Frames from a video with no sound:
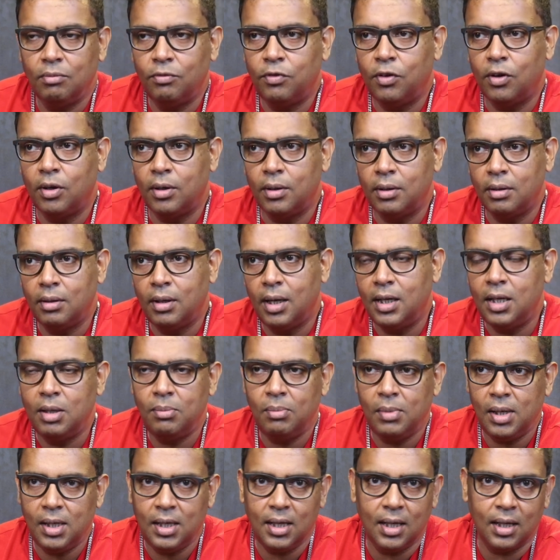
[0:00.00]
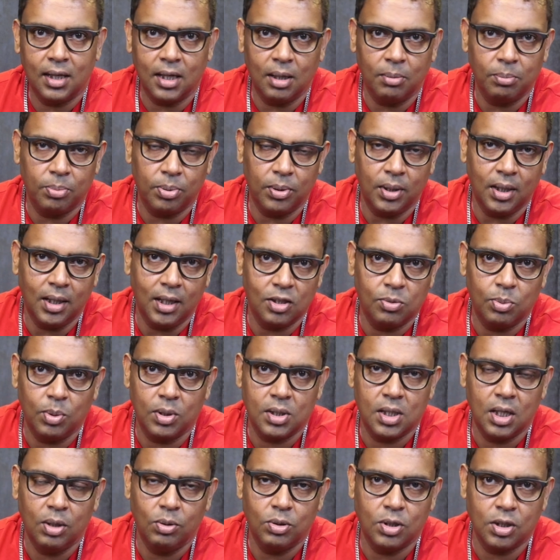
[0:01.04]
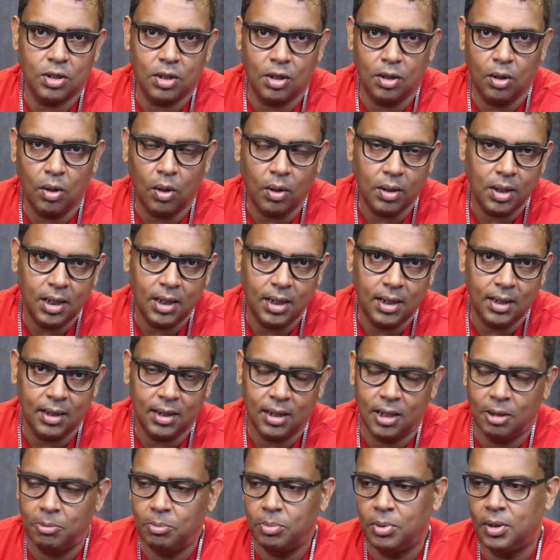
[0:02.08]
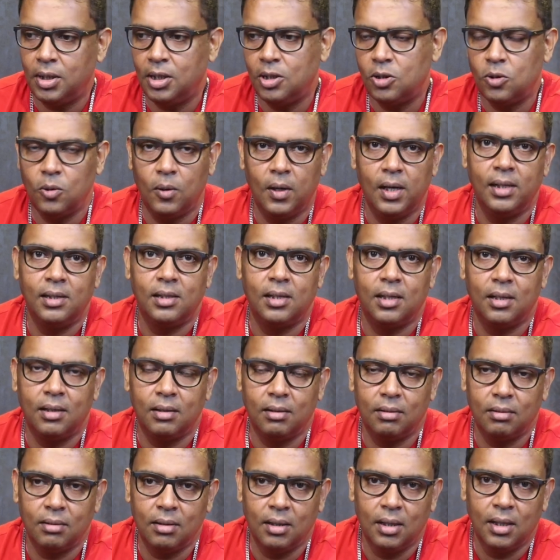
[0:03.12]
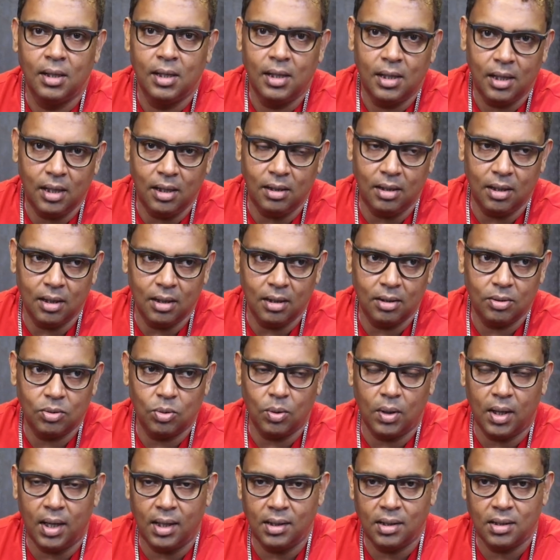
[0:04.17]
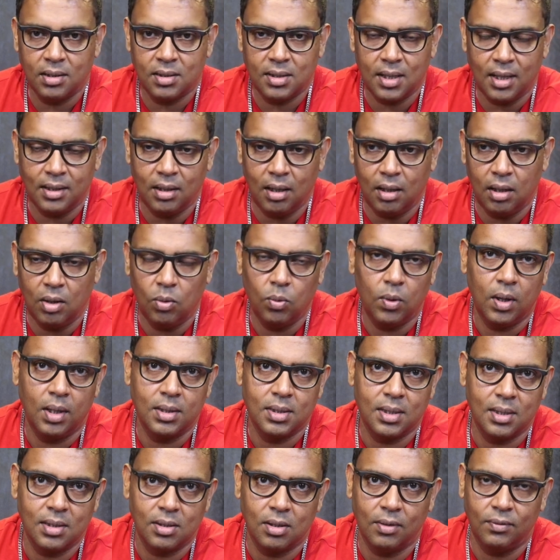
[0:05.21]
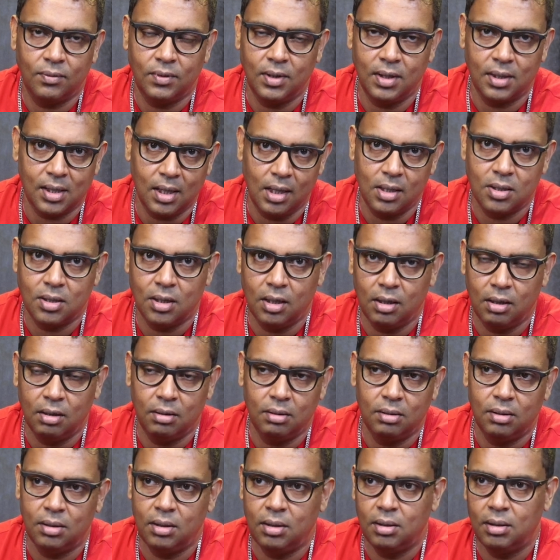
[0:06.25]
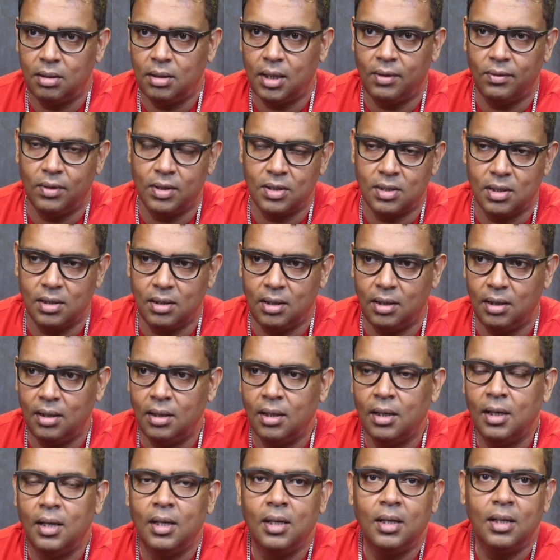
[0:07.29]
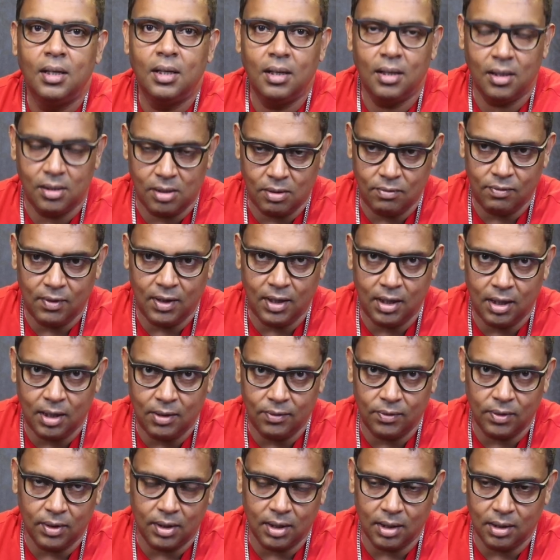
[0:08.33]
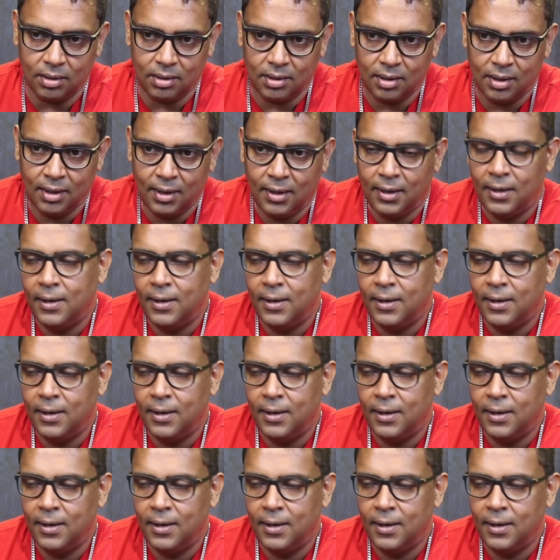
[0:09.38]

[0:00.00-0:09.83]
for any media company, especially which is a non-Indian company, to enter India, to understand the nuances of these cultural diversity is very difficult.